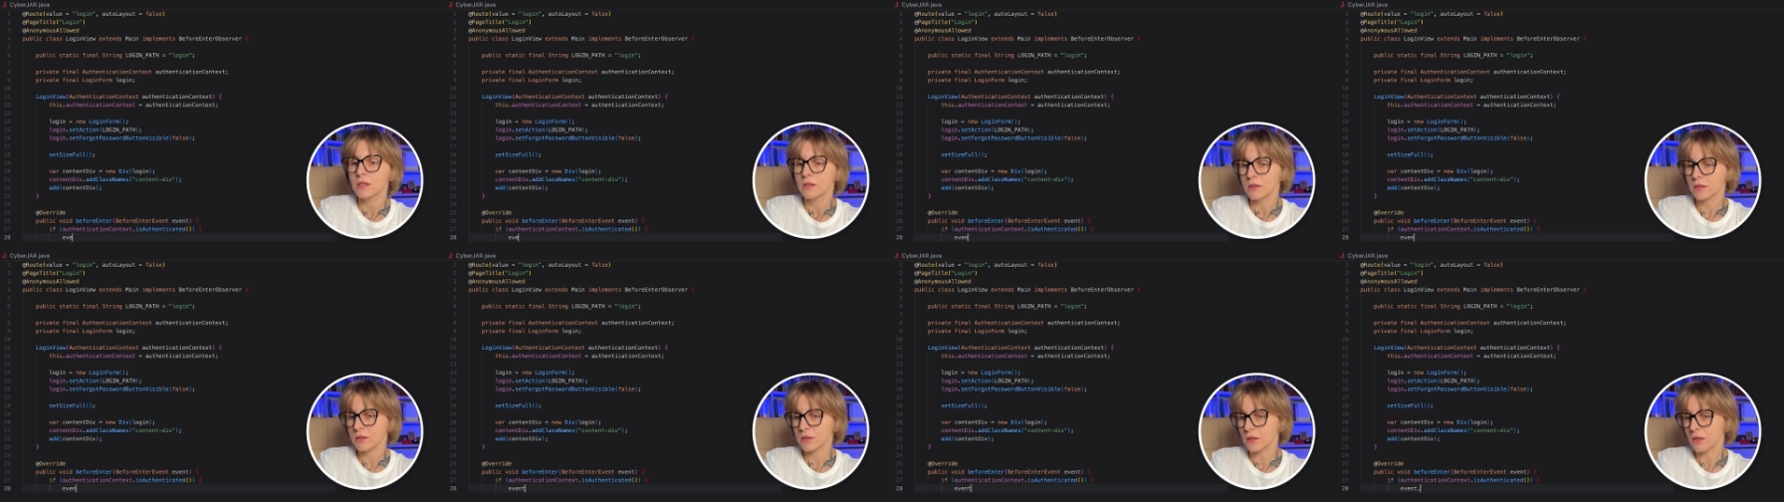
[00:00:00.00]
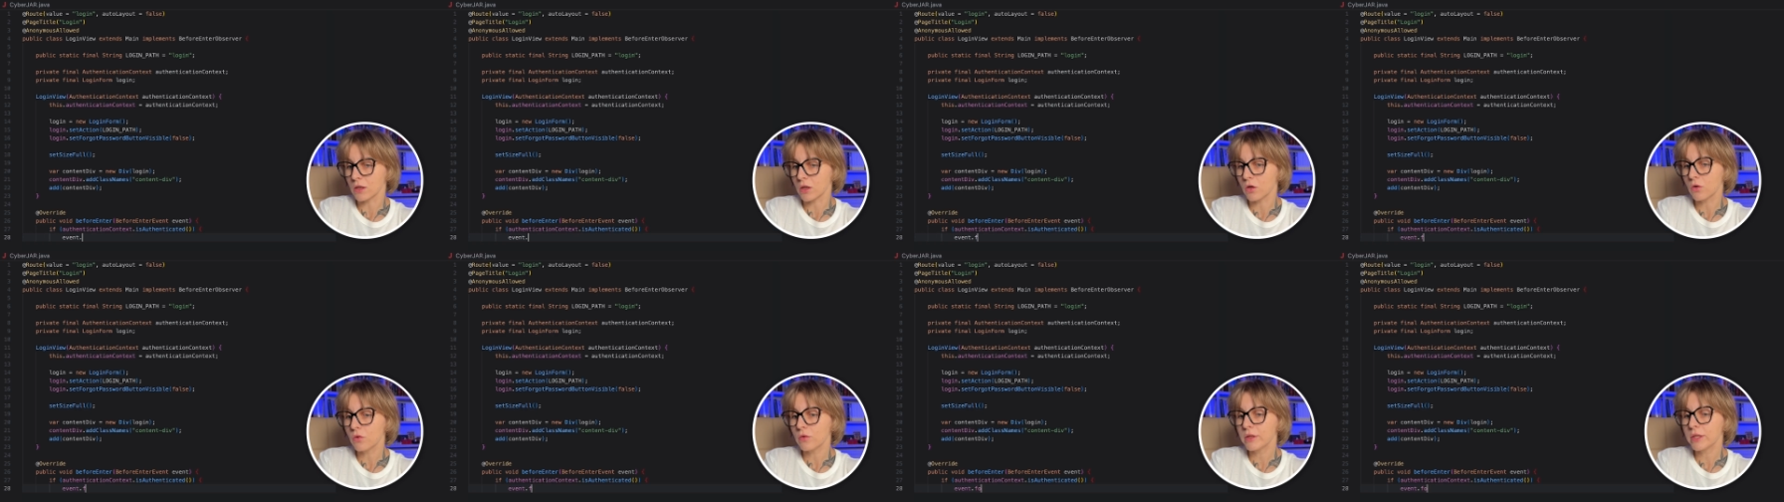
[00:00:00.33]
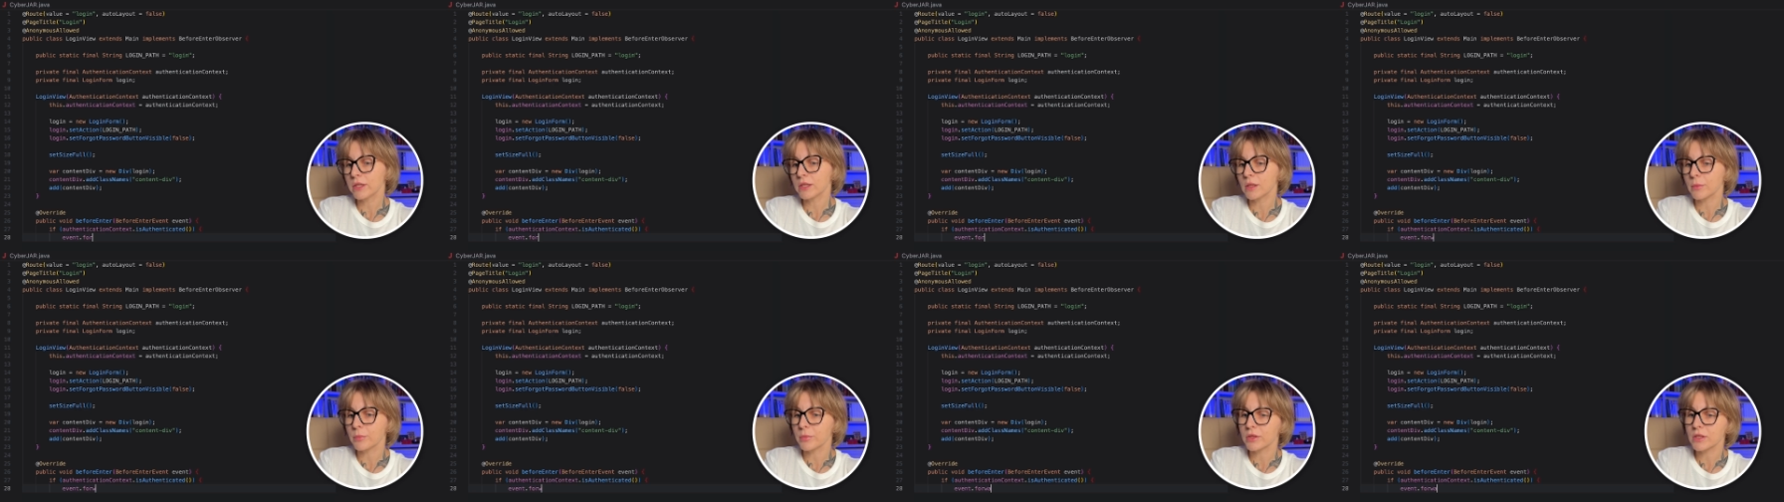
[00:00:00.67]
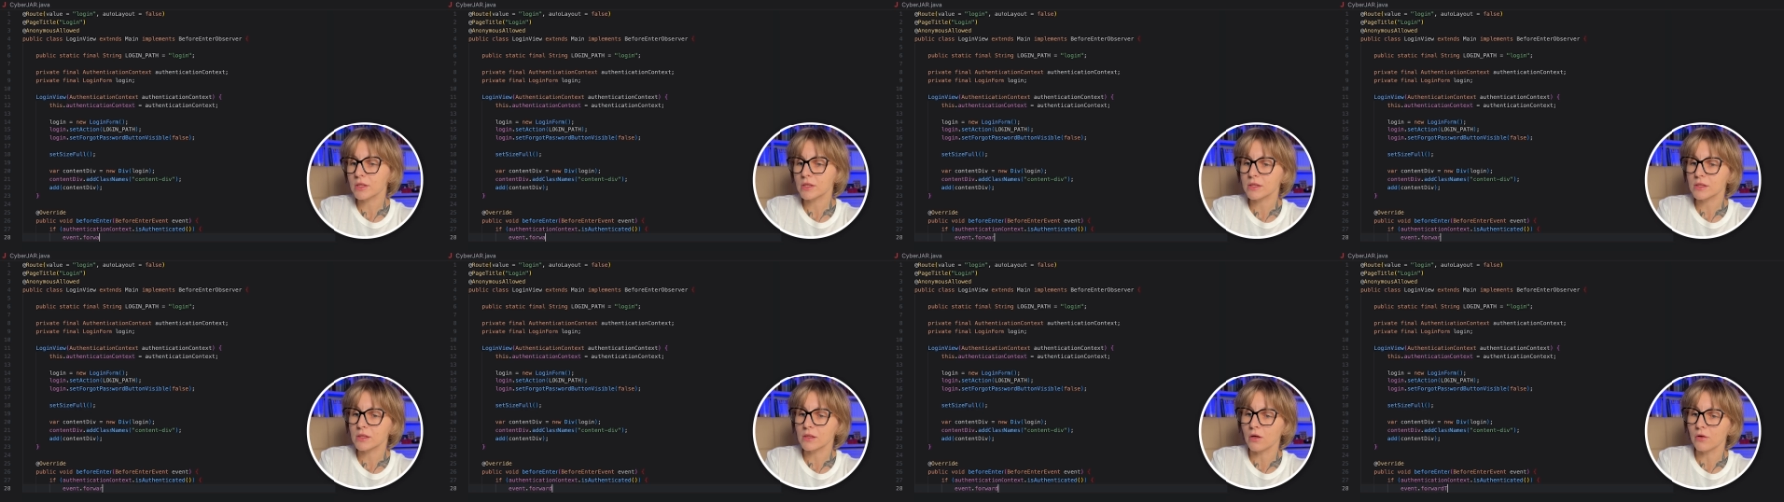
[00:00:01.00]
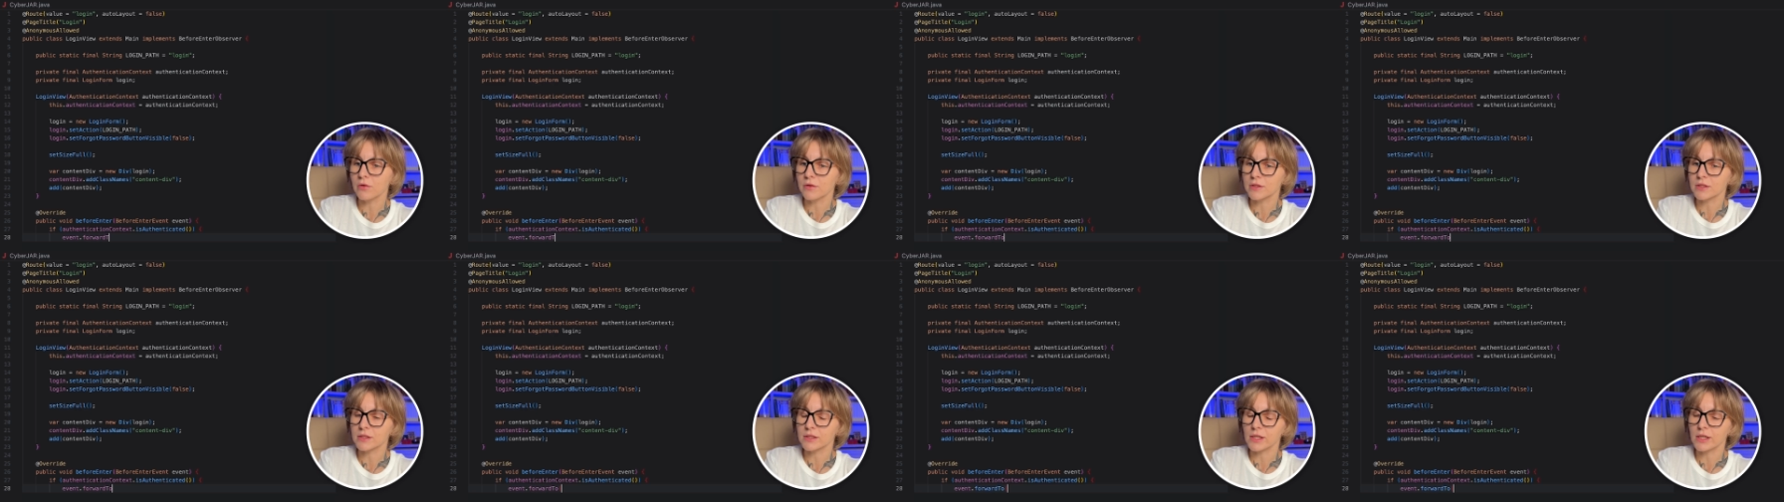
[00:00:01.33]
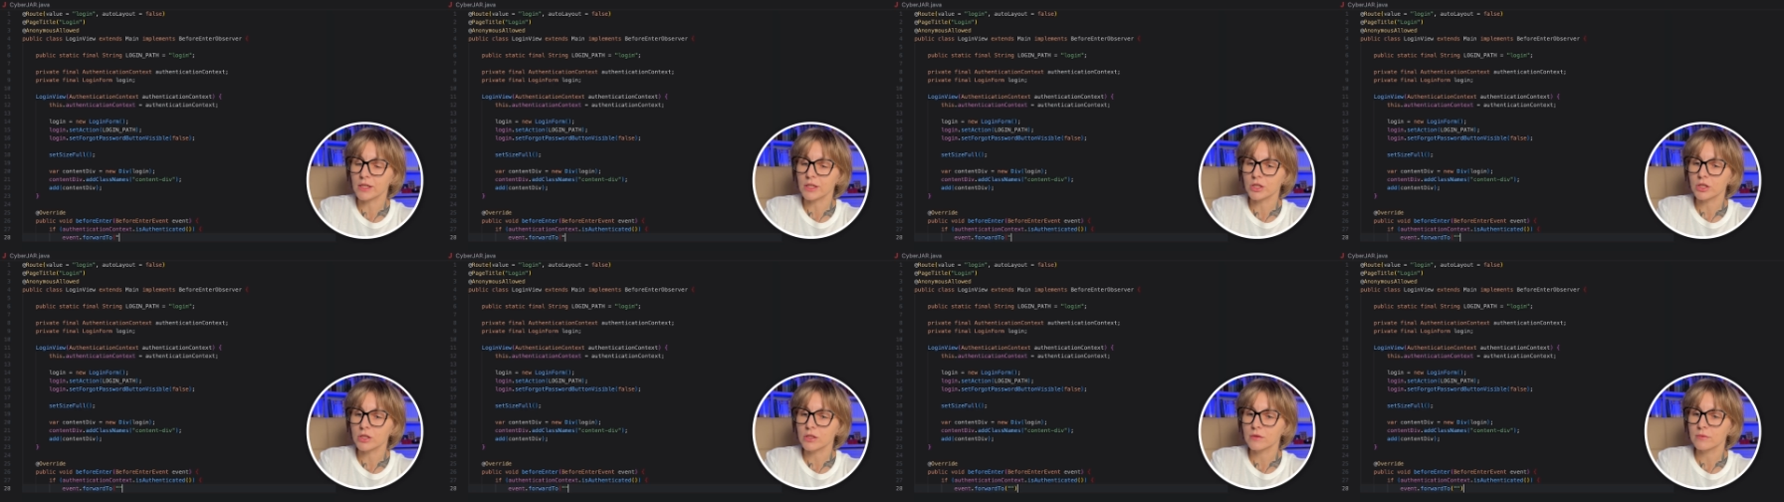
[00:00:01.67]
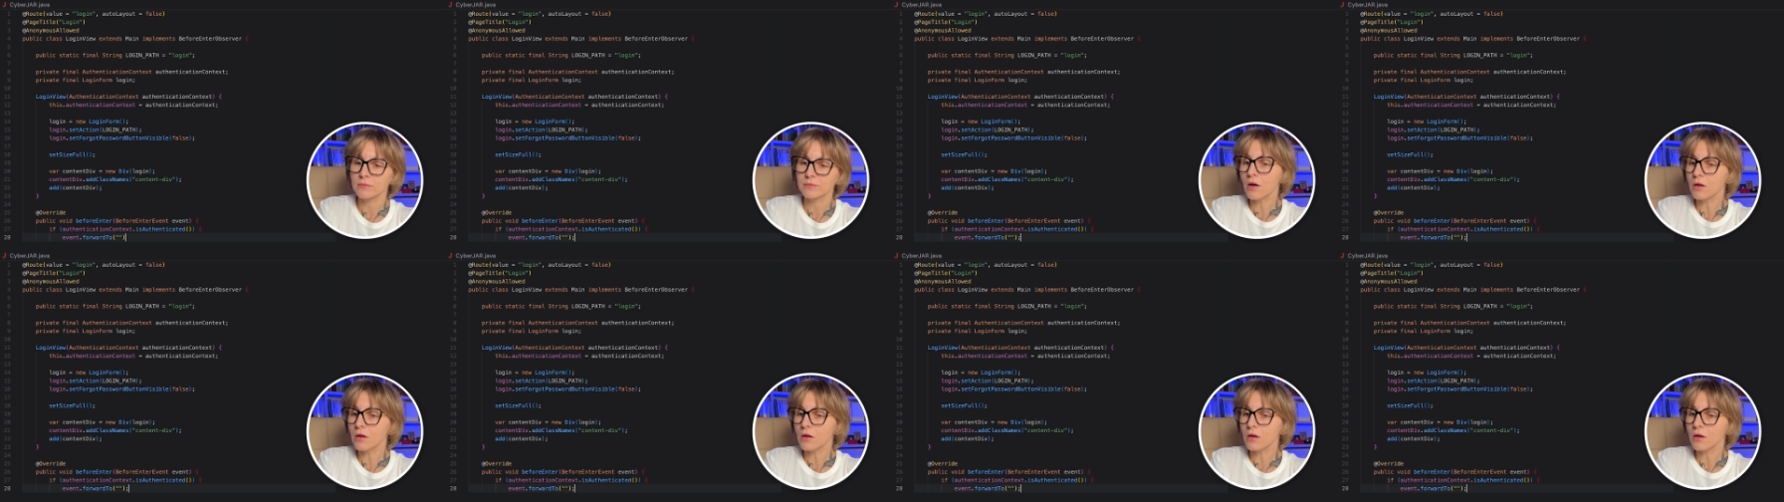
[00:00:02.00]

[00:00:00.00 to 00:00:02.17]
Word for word: so it appears on the stage.